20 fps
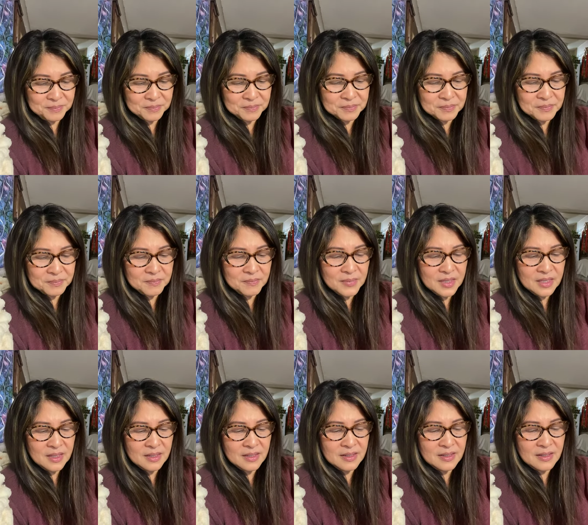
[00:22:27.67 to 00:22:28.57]

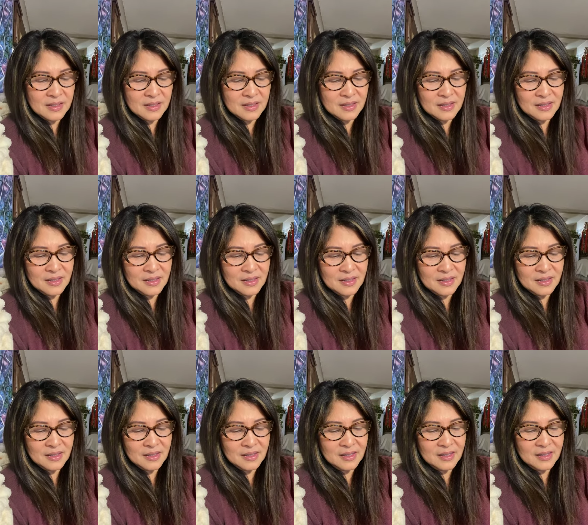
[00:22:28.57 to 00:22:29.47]

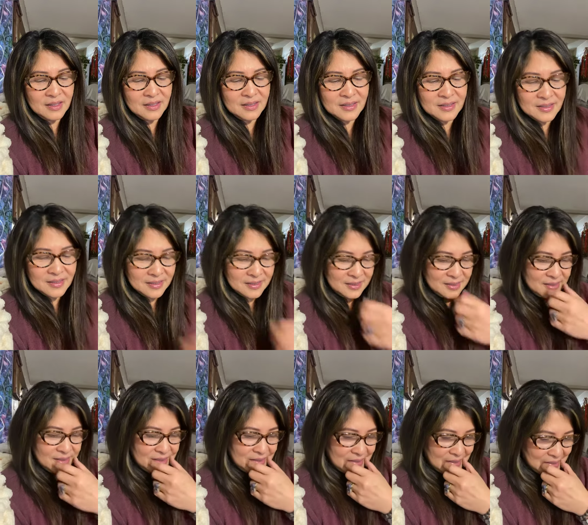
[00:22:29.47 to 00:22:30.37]

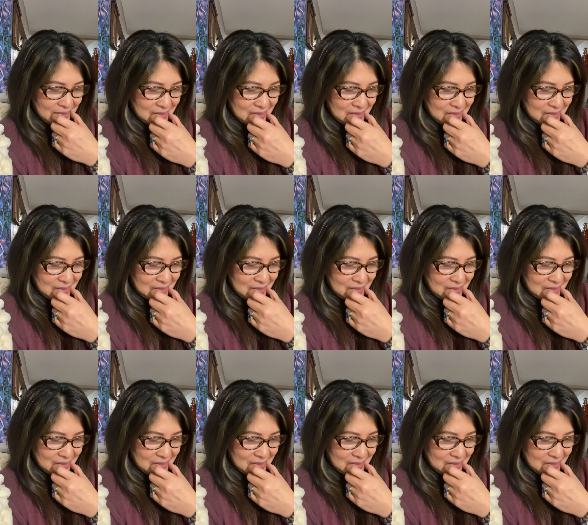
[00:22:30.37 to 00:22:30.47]
Nobody speaks.